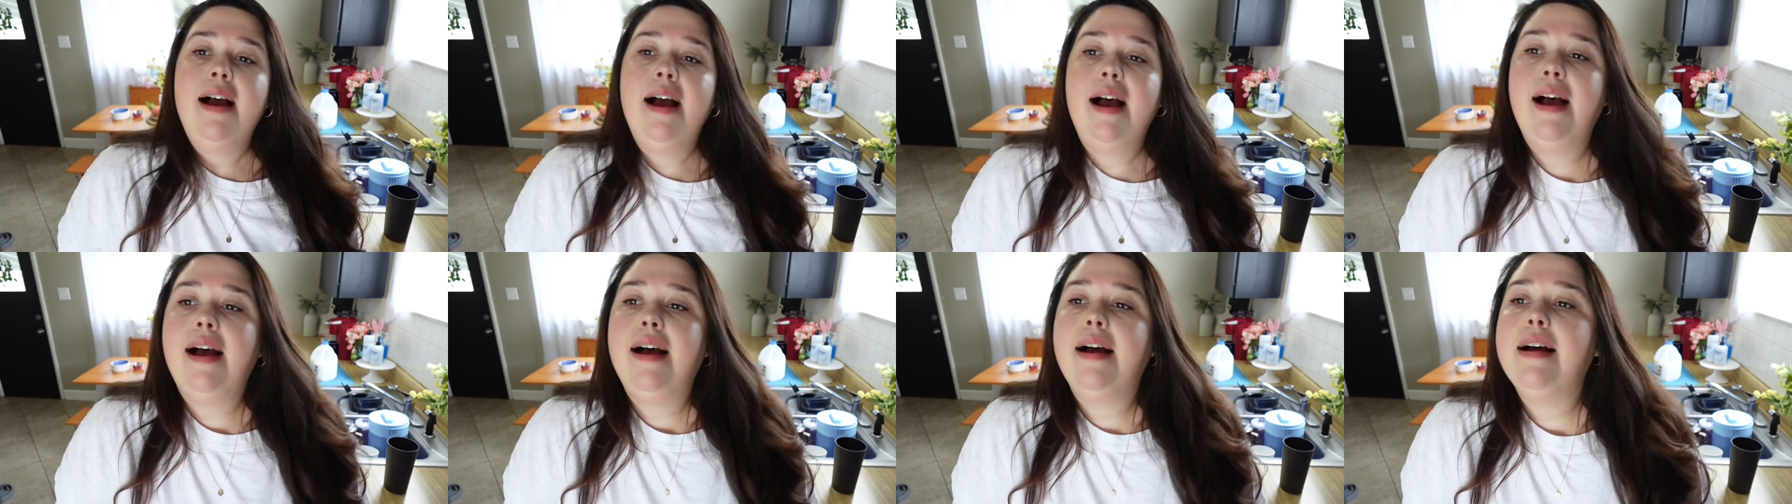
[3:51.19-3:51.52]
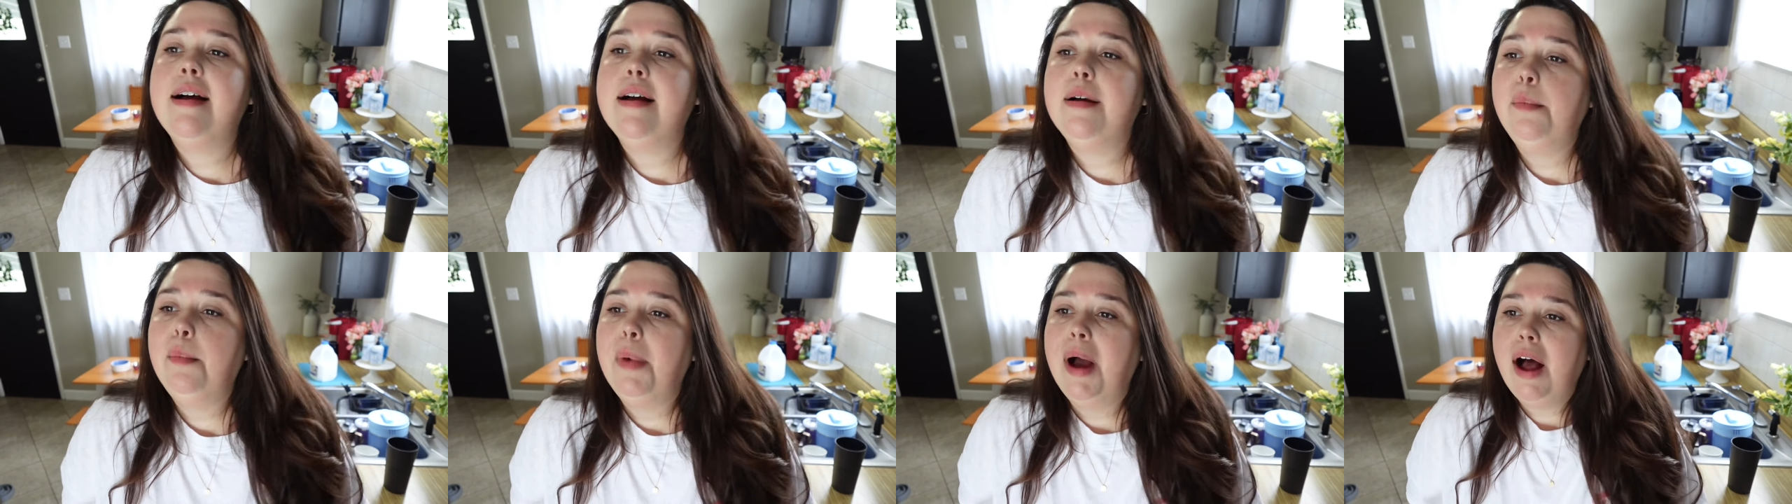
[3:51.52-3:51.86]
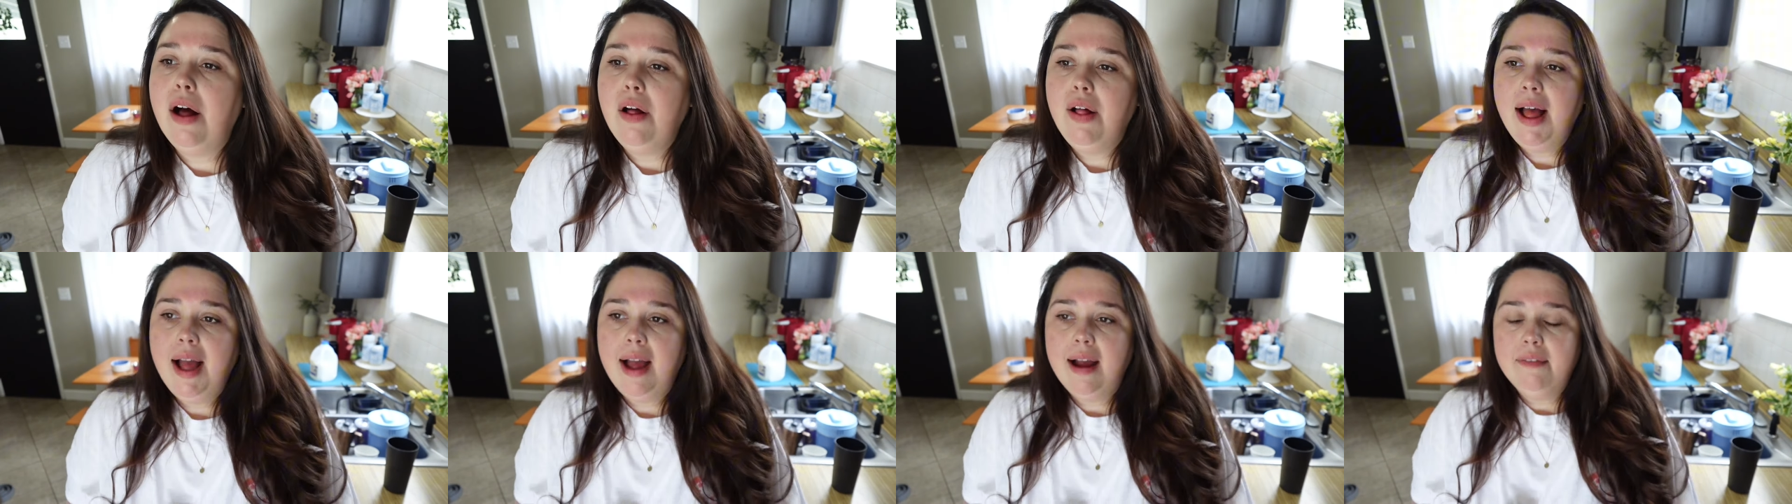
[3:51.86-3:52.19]

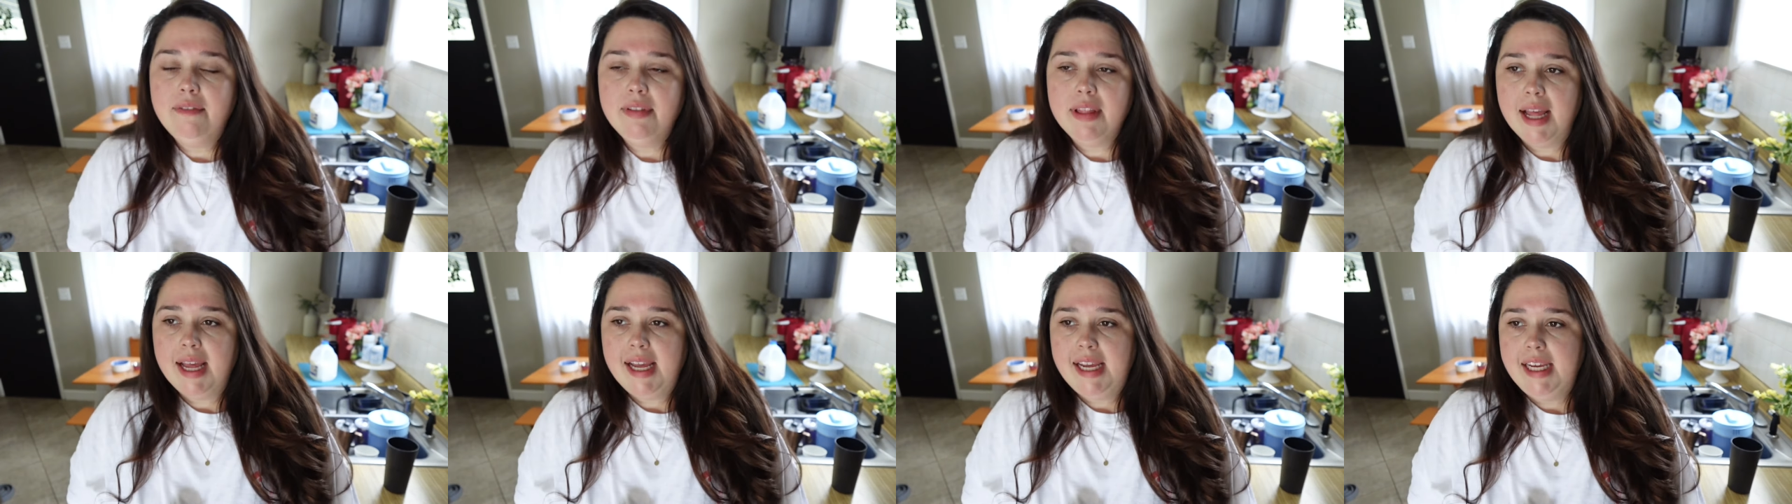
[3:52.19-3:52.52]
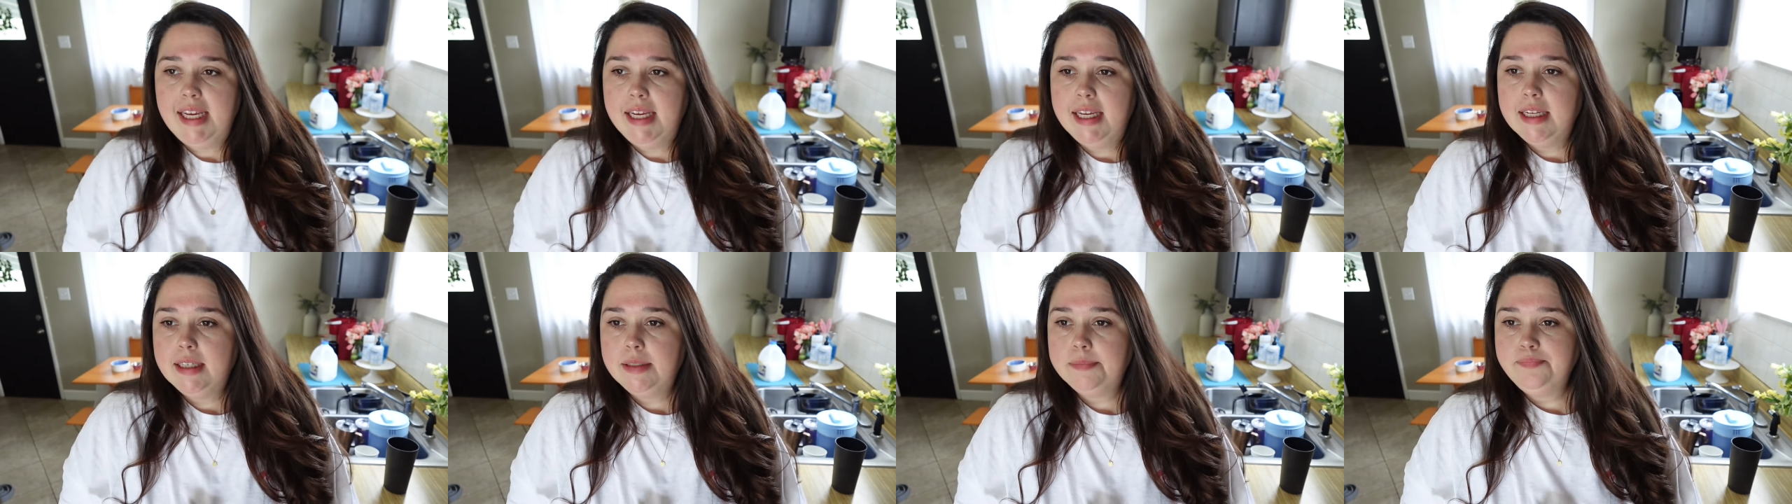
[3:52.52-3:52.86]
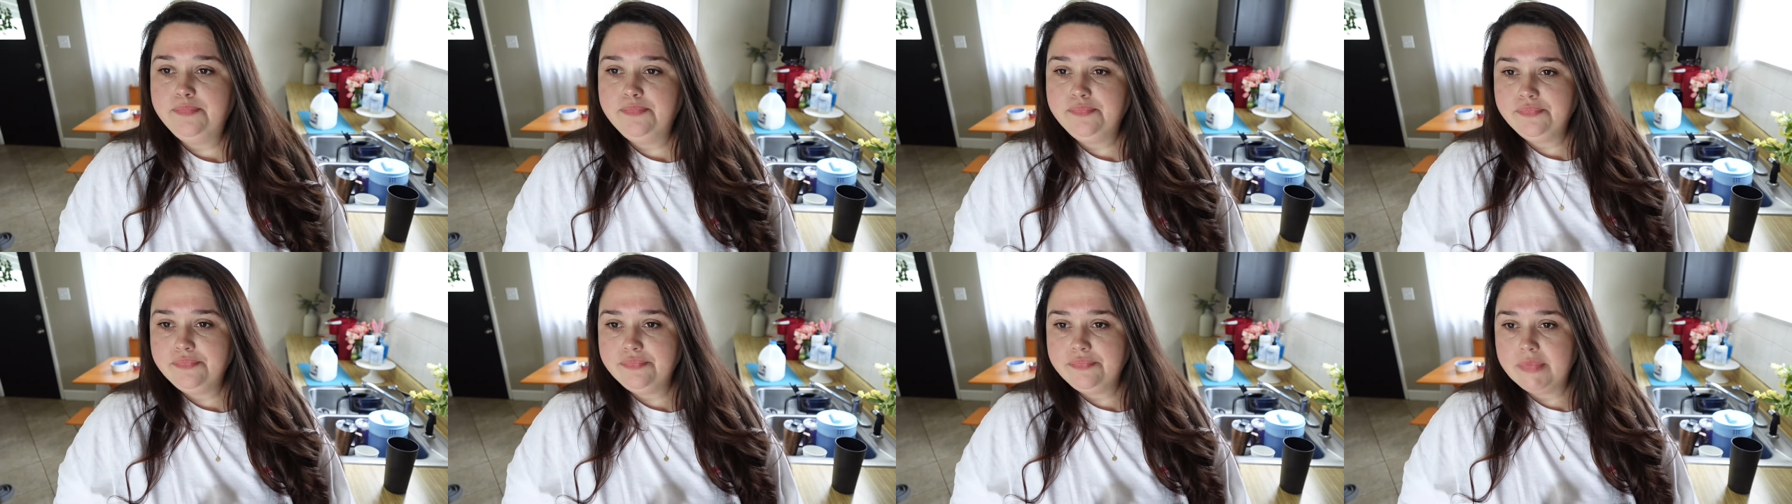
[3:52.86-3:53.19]
I'll have like
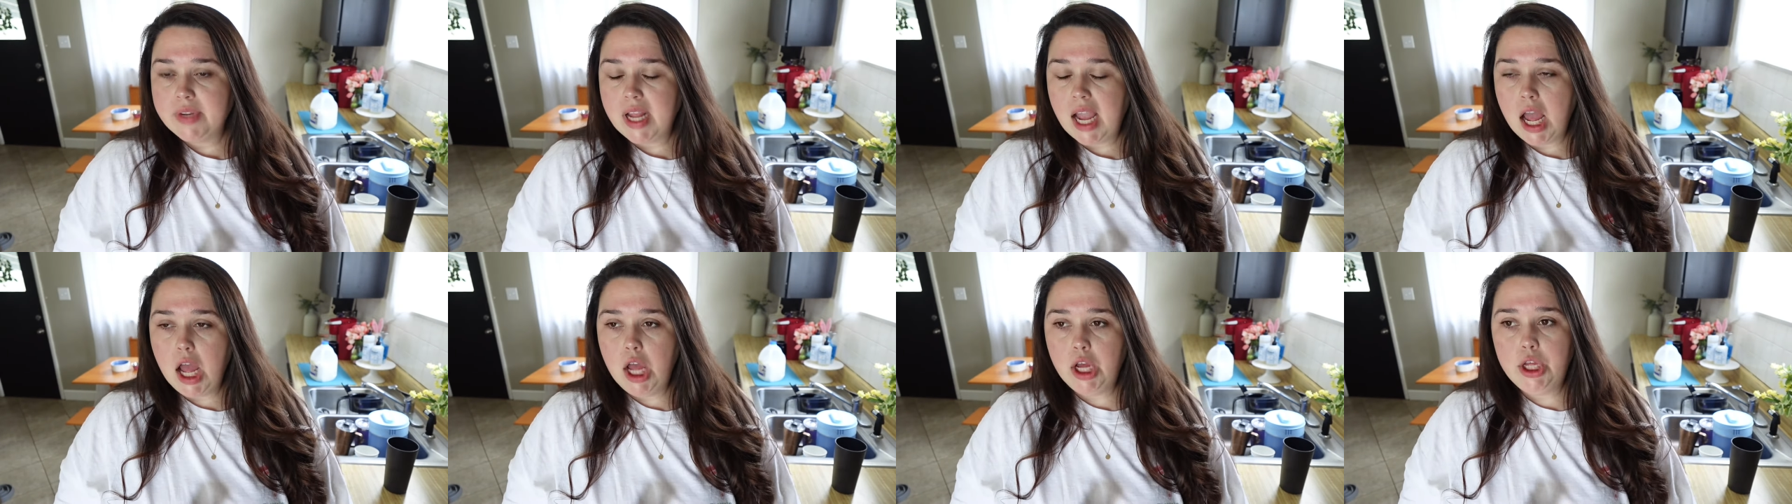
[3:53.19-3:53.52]
a